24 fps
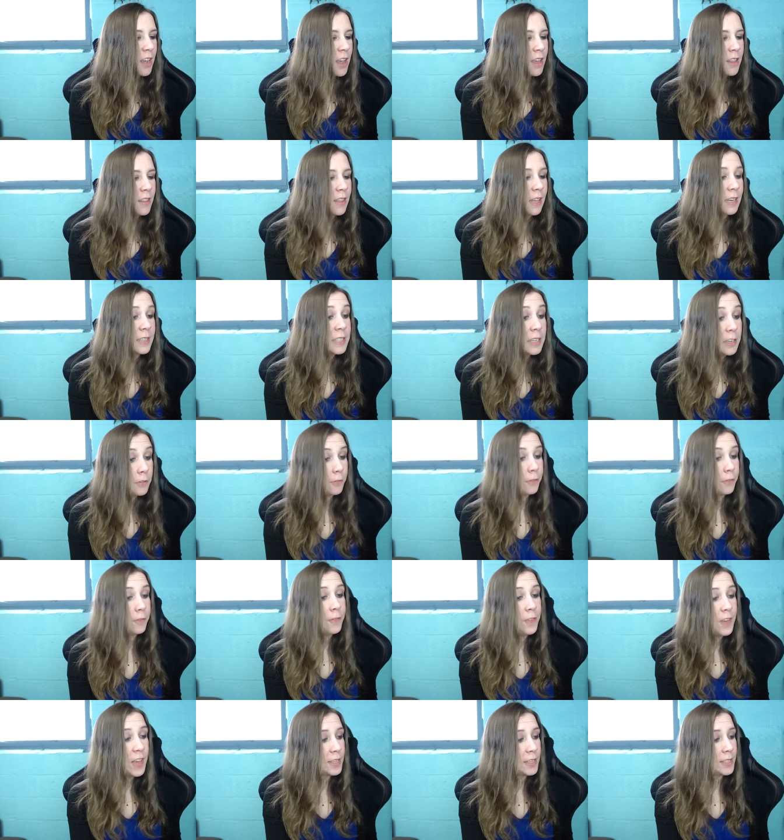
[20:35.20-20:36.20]
that didn't
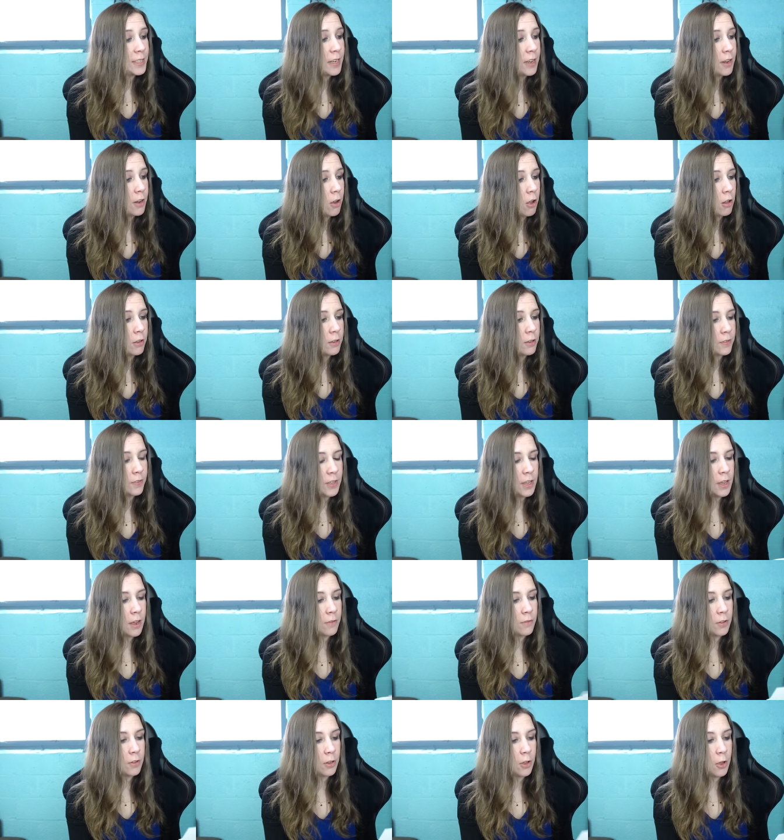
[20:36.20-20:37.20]
fit in all of the
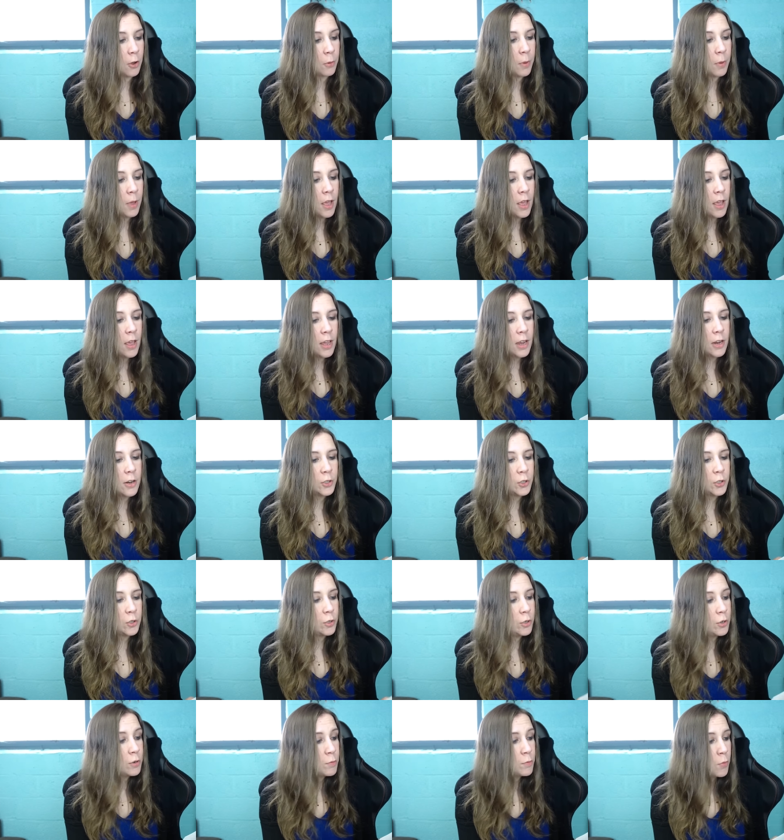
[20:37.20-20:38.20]
envelope. Here's
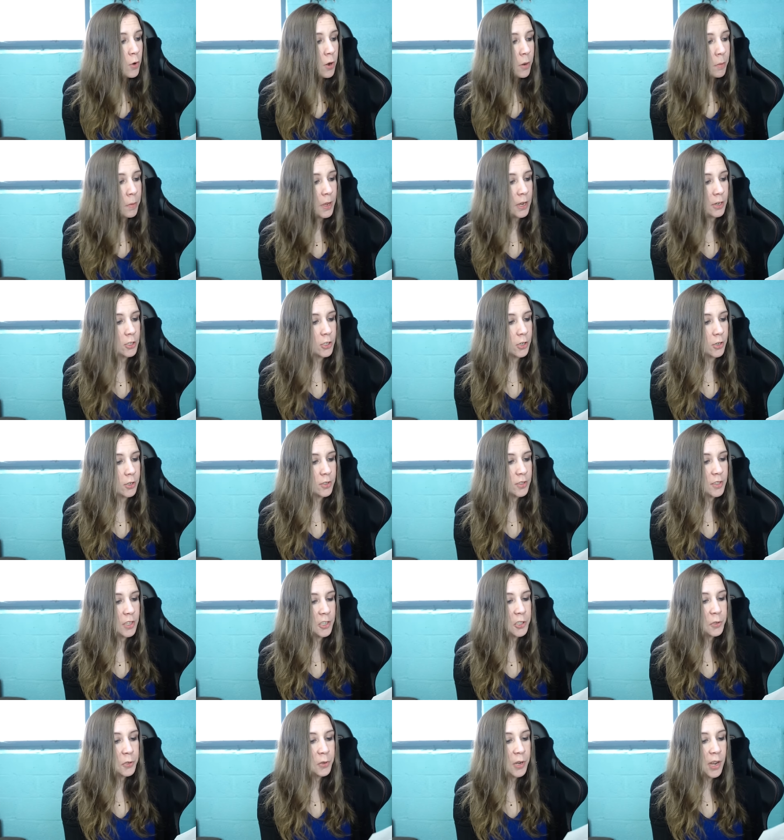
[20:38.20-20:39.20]
two more pictures
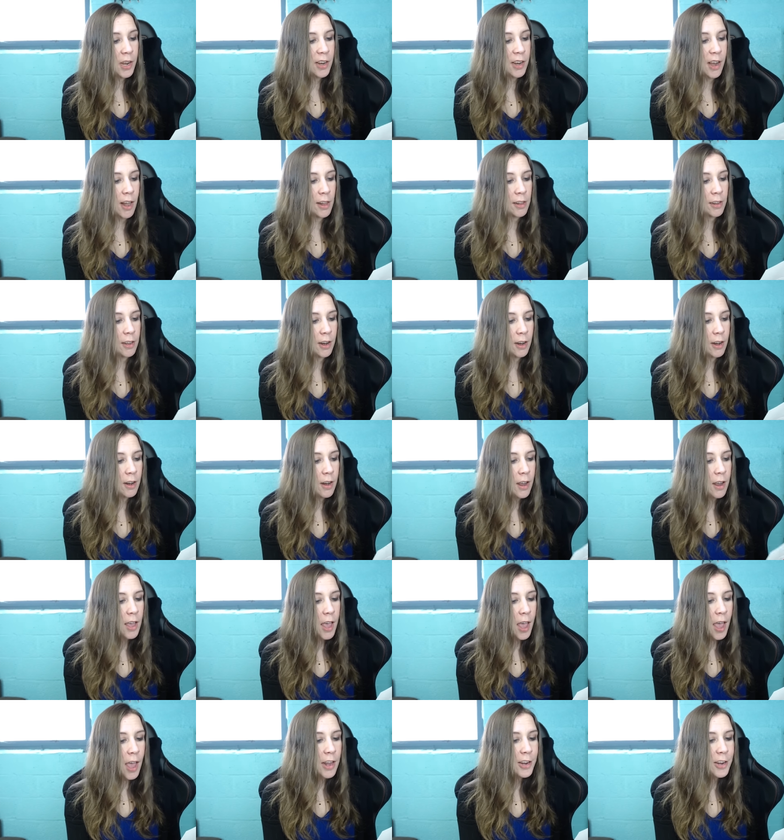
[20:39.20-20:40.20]
that you can color
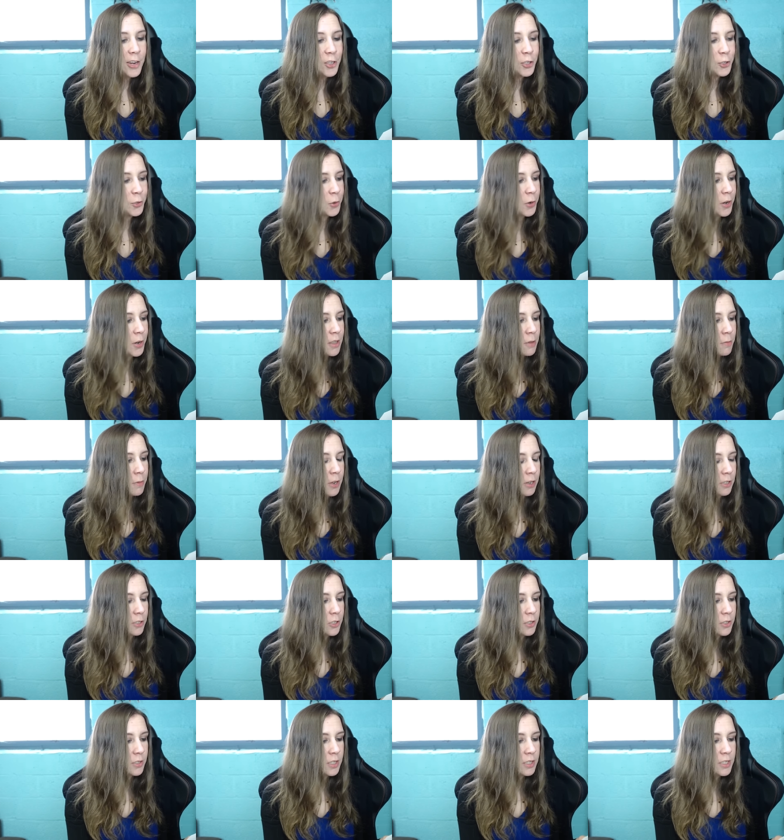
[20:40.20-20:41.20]
and enjoy the
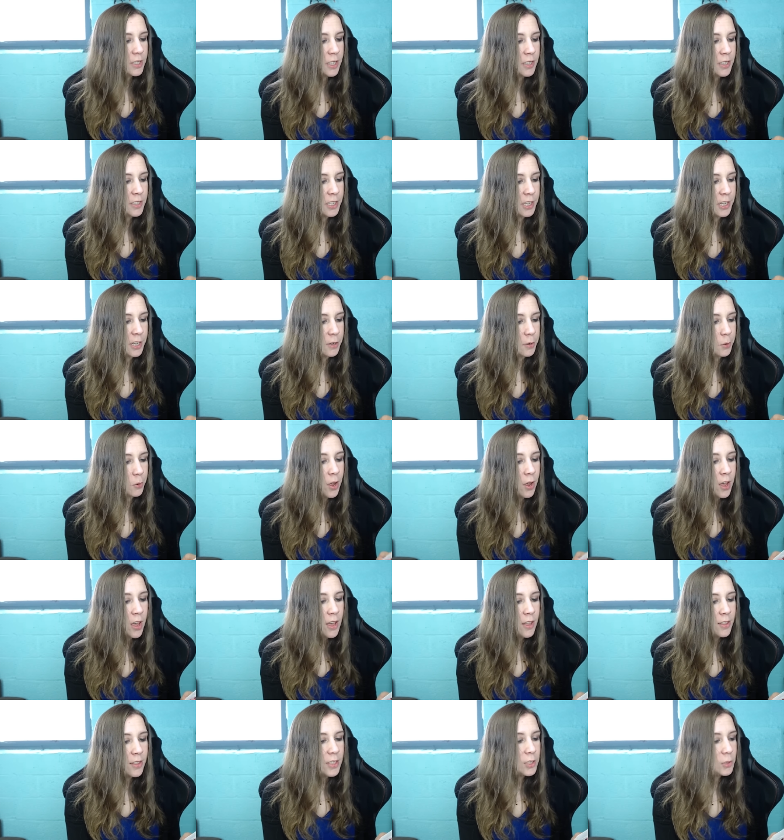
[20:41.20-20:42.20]
pictures I sent to you.
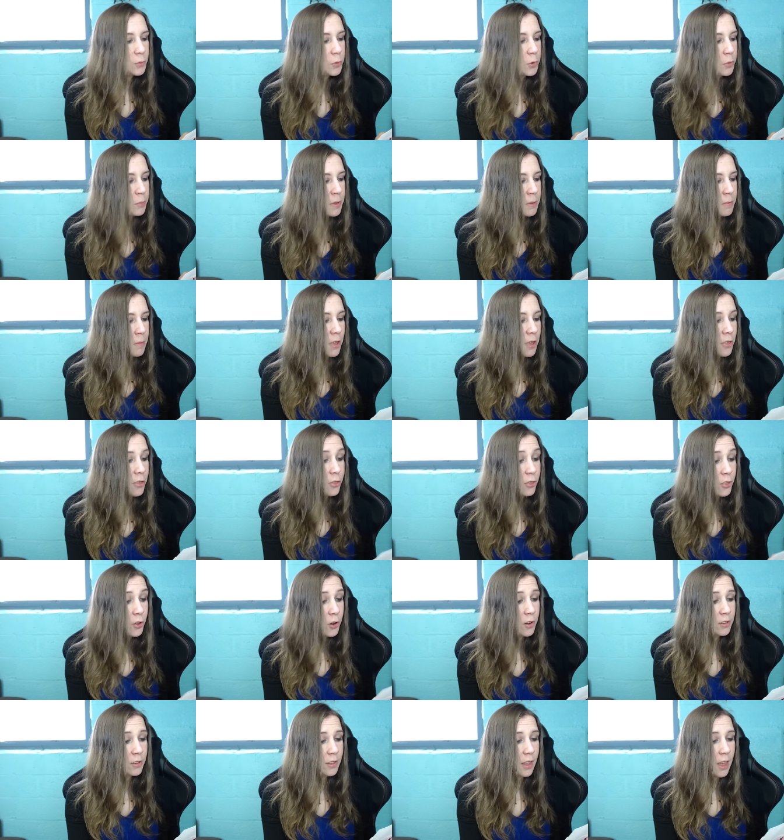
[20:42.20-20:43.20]
This will be my
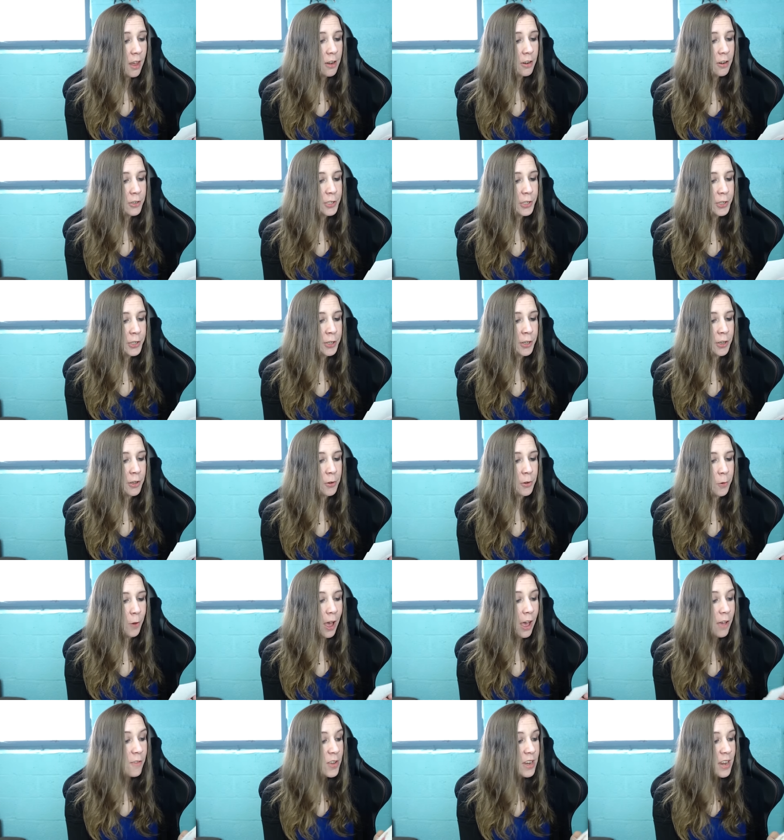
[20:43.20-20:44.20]
third letter to you.
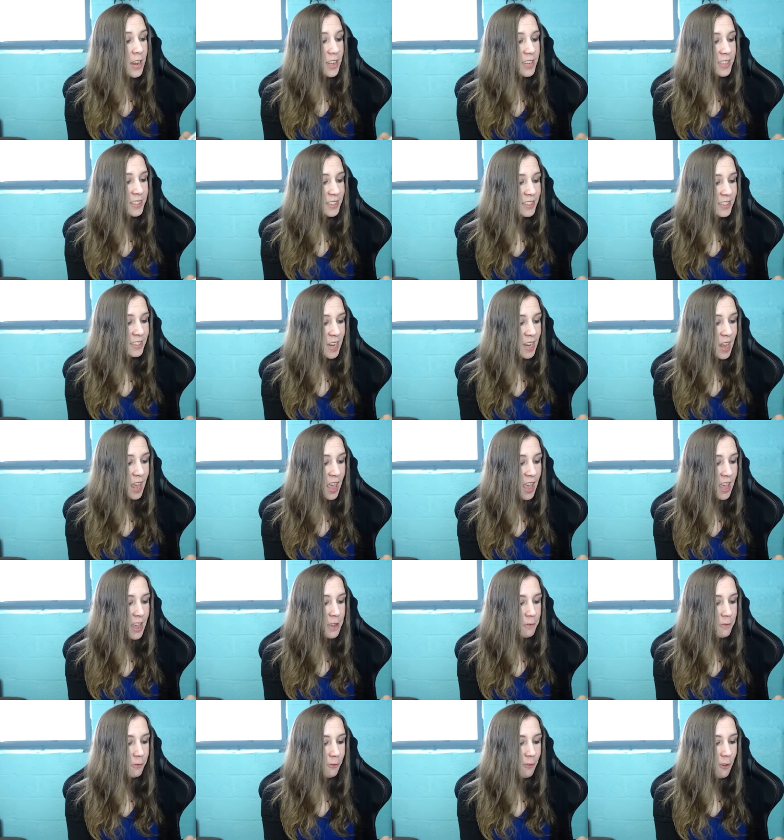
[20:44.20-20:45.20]
Have a nice
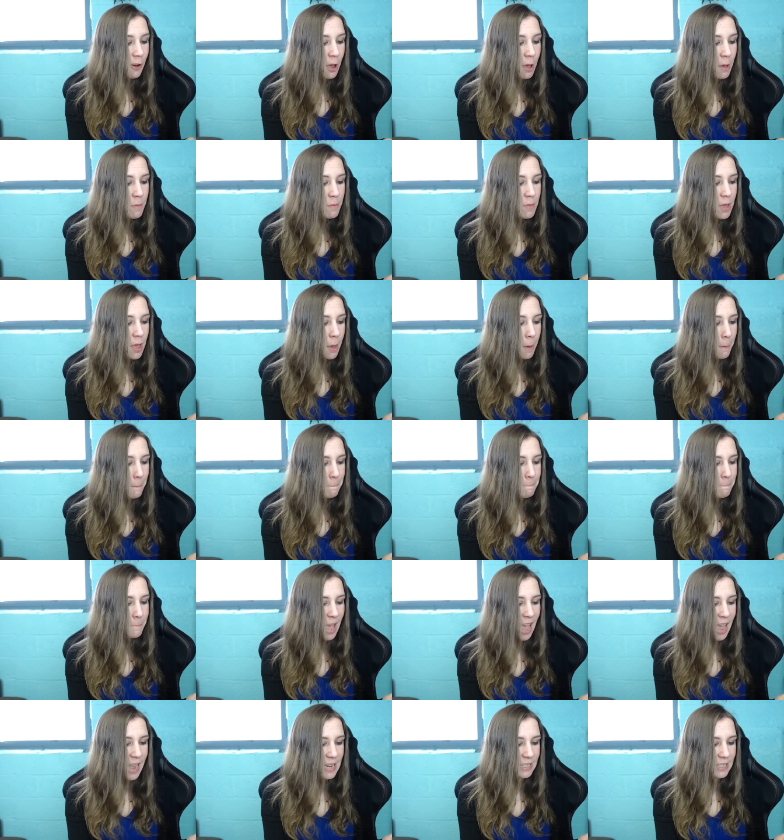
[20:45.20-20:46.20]
day from
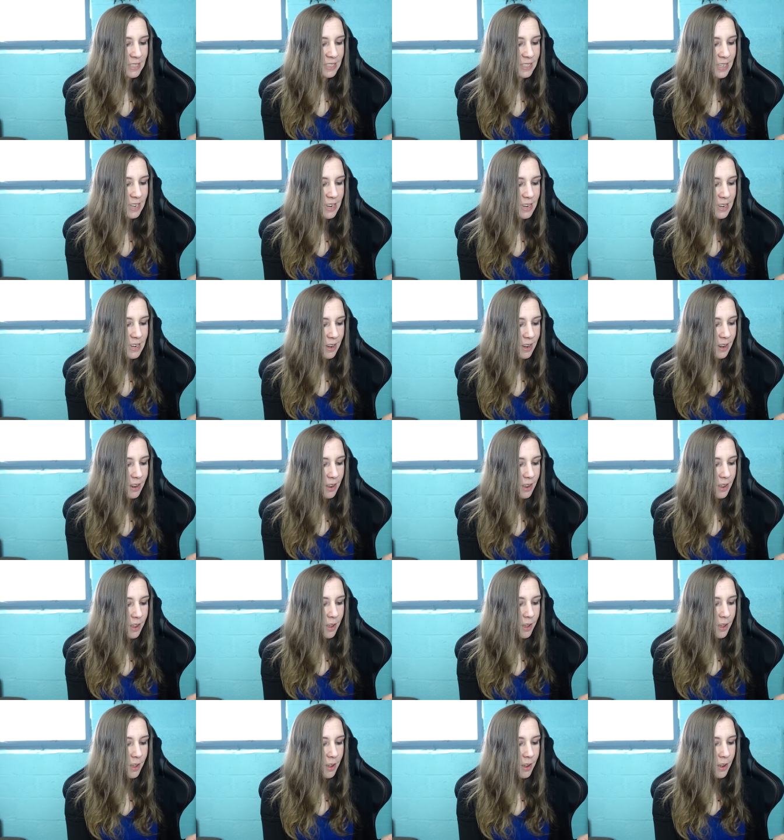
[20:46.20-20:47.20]
Madison.
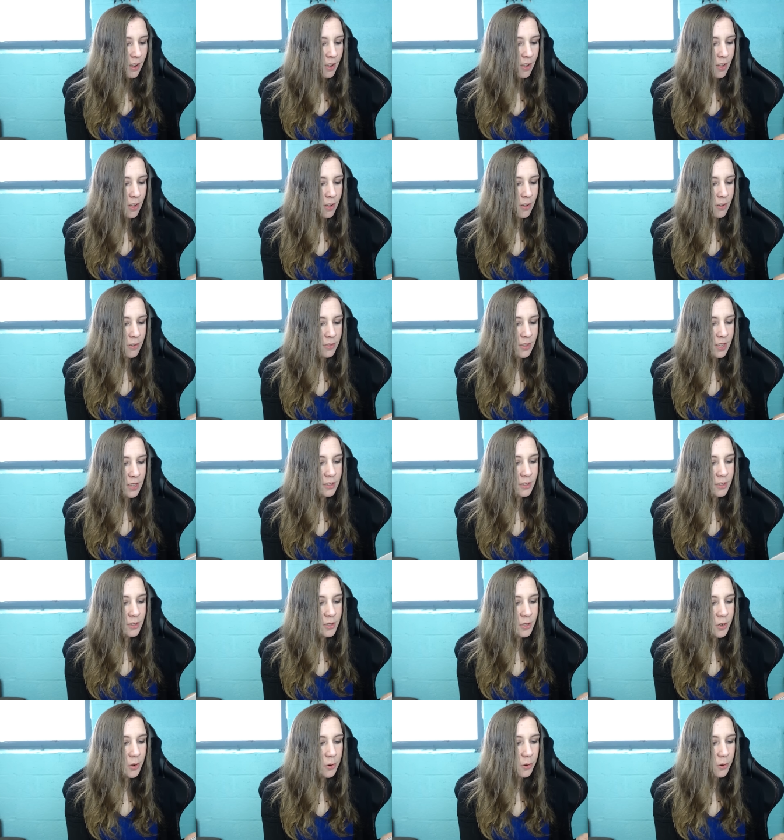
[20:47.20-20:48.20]
Oh, that's
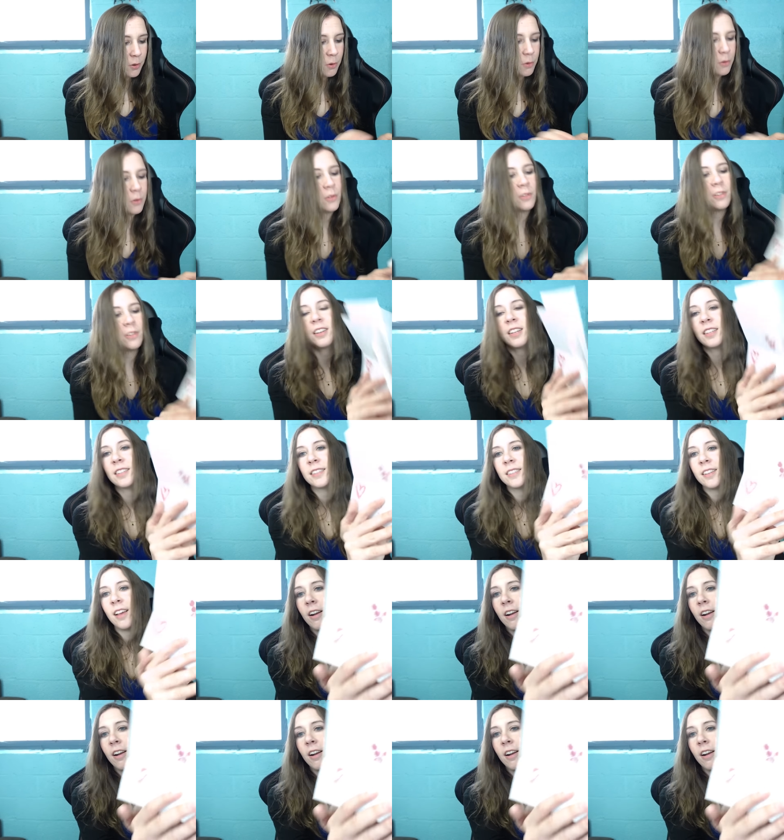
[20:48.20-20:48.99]
so cool. Look, it's got